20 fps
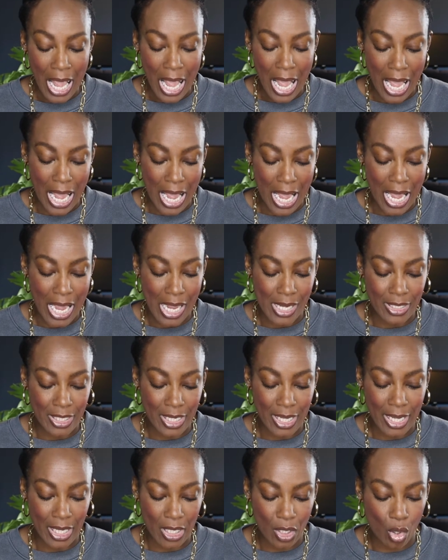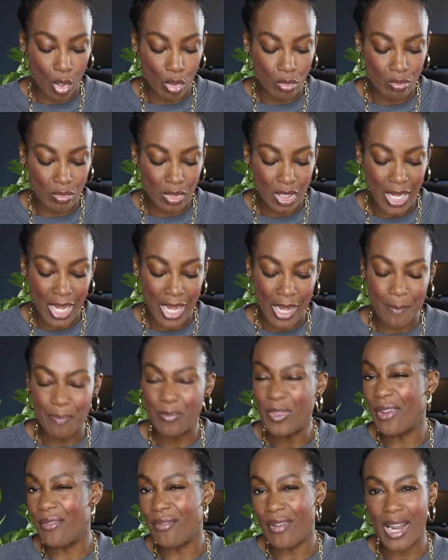And it comes in
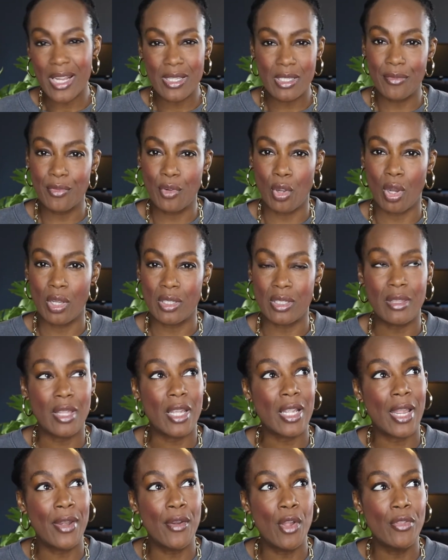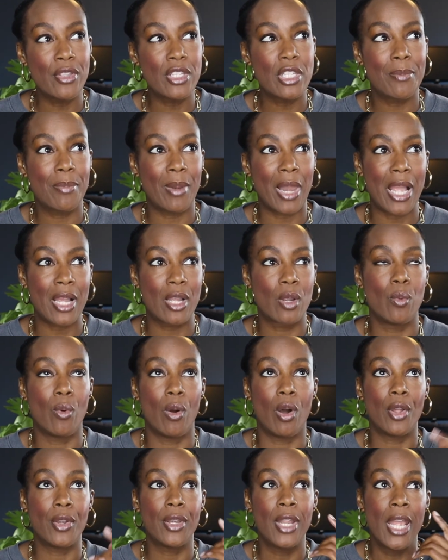a variety of colours. I know there's a black
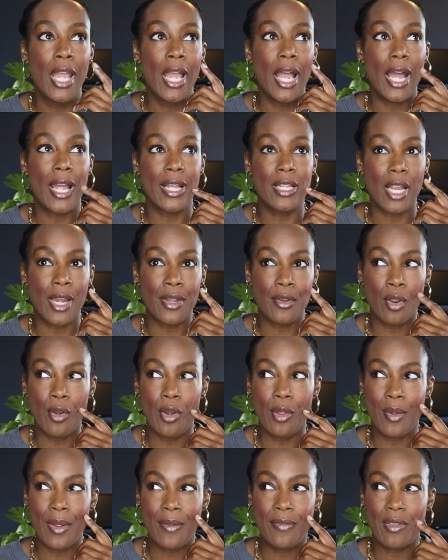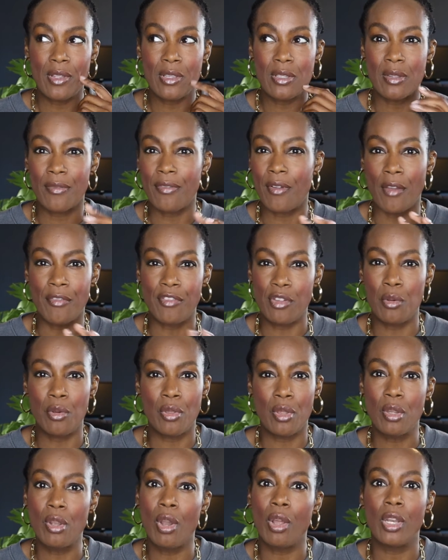one. I don't know if there's a few other
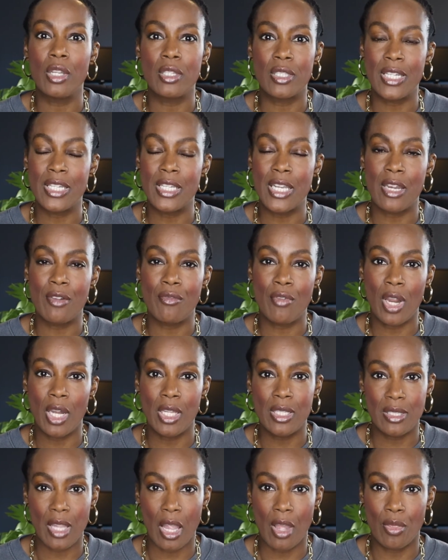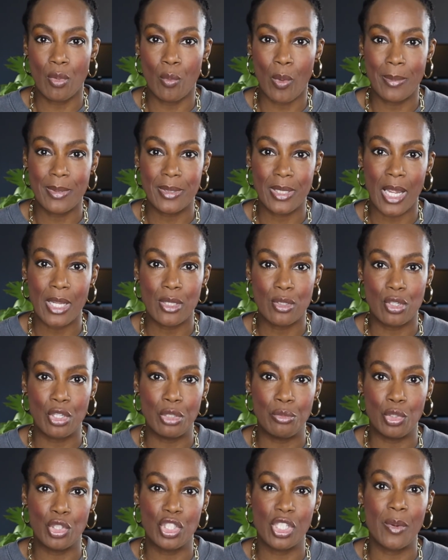colours. It didn't really say on the website too
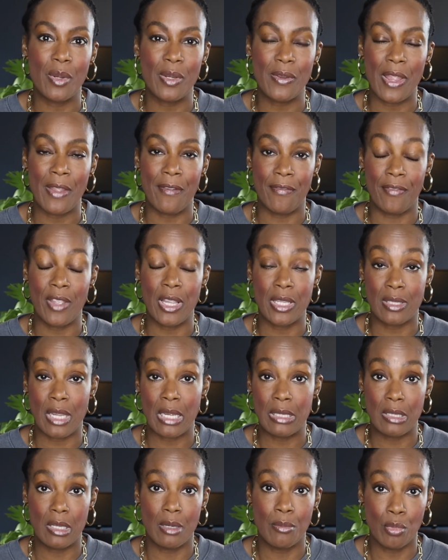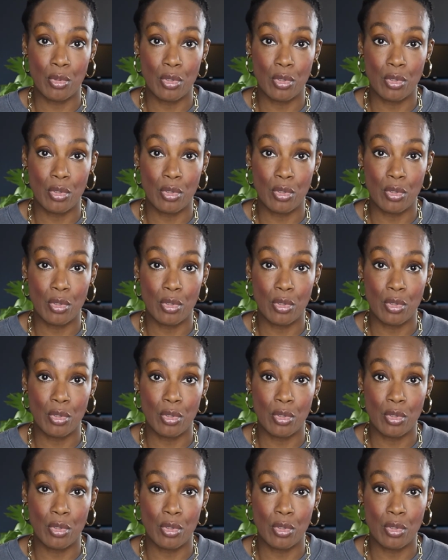much. It fixated